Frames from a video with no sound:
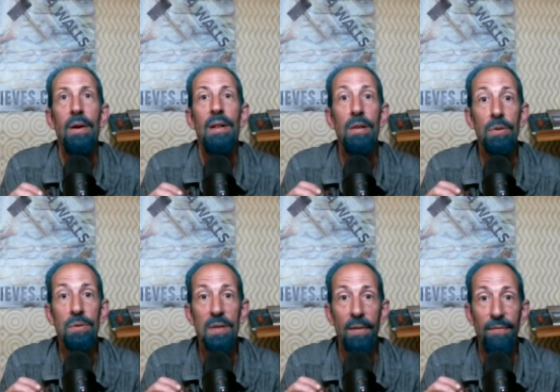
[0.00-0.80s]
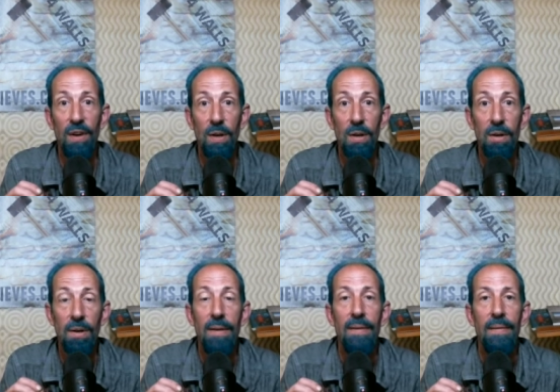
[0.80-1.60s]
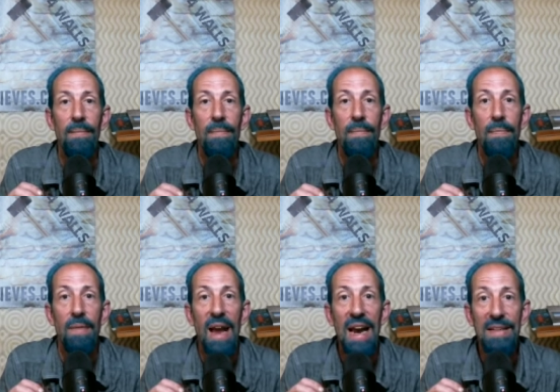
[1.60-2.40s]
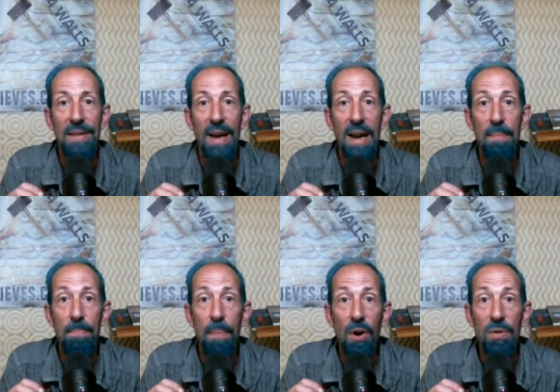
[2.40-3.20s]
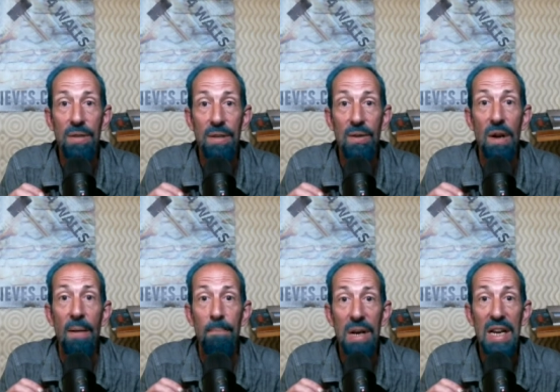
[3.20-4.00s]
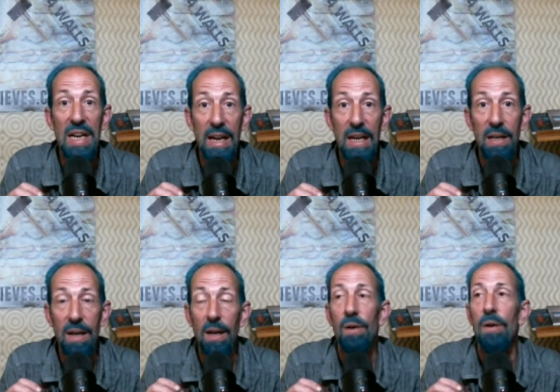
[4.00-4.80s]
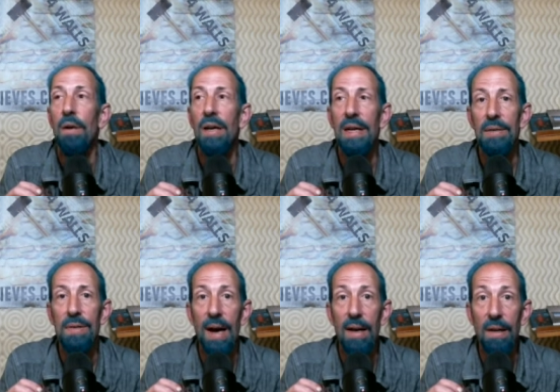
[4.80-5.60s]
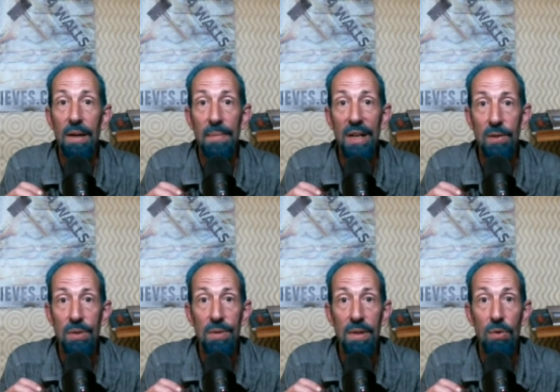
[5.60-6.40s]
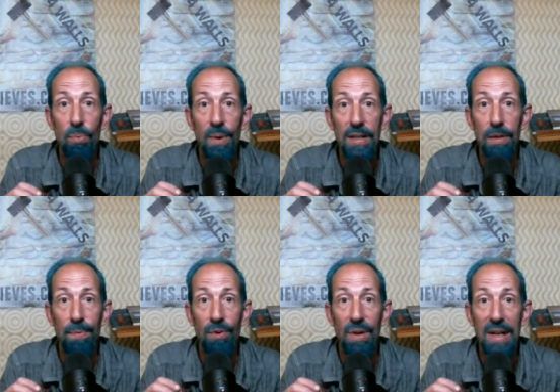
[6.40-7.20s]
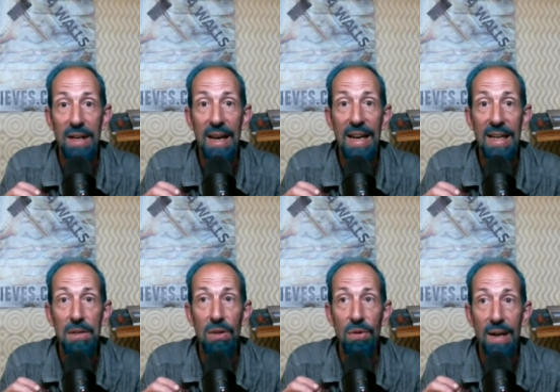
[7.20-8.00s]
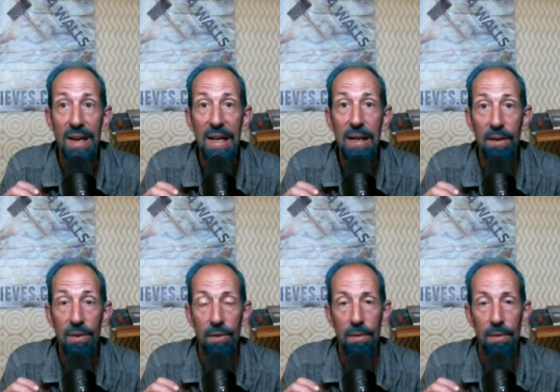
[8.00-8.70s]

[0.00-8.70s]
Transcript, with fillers: Lucifer, as a person, being, is not coming to you whispering in your ear.